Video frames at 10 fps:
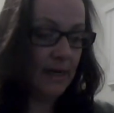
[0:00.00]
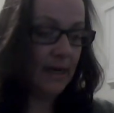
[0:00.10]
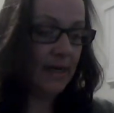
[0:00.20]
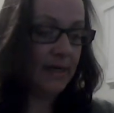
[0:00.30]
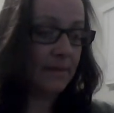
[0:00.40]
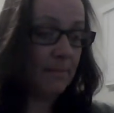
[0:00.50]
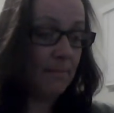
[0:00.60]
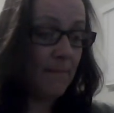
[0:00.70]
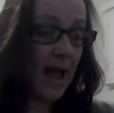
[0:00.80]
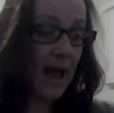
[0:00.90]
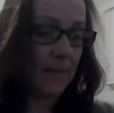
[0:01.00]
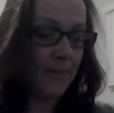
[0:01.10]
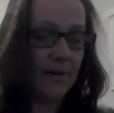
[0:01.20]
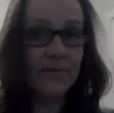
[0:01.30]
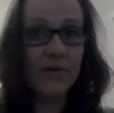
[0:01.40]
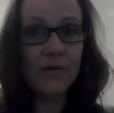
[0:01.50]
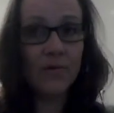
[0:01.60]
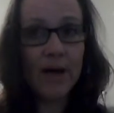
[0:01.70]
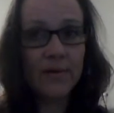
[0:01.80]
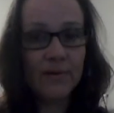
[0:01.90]
It is a map of the
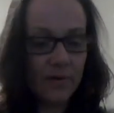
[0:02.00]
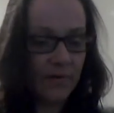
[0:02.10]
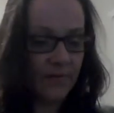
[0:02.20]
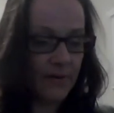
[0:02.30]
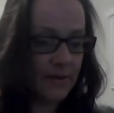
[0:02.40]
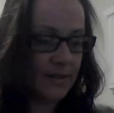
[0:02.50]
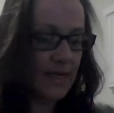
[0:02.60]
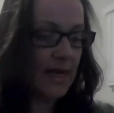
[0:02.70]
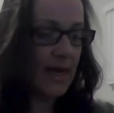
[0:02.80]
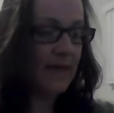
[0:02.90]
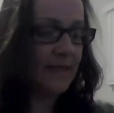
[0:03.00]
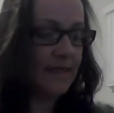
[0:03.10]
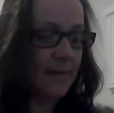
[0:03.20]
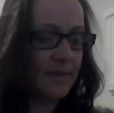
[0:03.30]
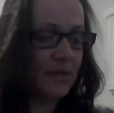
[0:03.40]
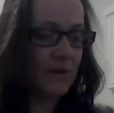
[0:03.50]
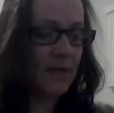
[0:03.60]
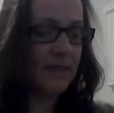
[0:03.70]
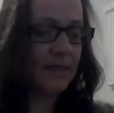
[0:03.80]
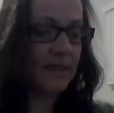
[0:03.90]
greater universe and
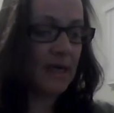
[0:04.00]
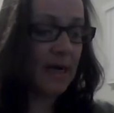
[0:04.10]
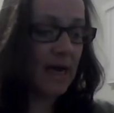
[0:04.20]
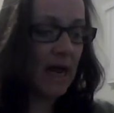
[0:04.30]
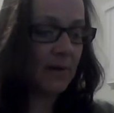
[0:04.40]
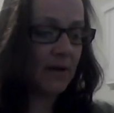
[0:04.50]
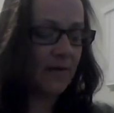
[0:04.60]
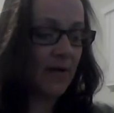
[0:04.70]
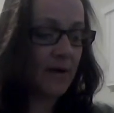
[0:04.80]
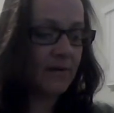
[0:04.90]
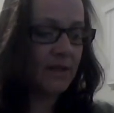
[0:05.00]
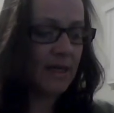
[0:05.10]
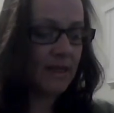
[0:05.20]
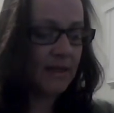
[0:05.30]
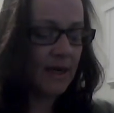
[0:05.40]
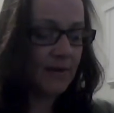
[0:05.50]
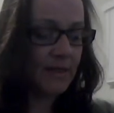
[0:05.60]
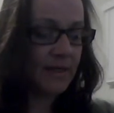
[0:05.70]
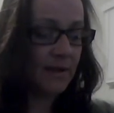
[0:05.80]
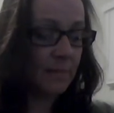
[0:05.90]
demonstrates the dynamic of how
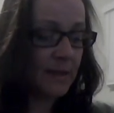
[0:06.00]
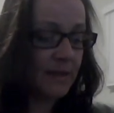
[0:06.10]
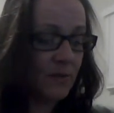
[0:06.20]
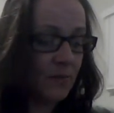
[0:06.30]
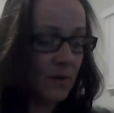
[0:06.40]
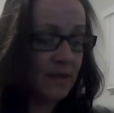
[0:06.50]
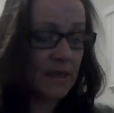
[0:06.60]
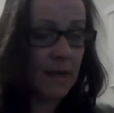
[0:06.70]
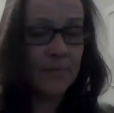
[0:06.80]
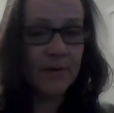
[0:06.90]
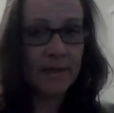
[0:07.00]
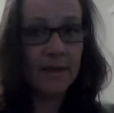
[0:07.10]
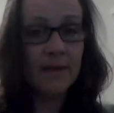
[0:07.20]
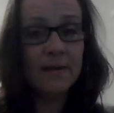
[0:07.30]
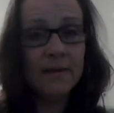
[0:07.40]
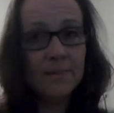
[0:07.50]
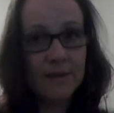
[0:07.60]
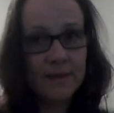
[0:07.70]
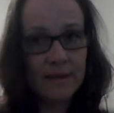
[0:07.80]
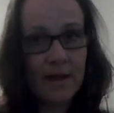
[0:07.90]
singularities are meant to work separately,
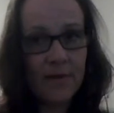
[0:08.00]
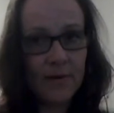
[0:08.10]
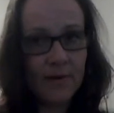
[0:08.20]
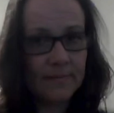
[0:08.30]
but together.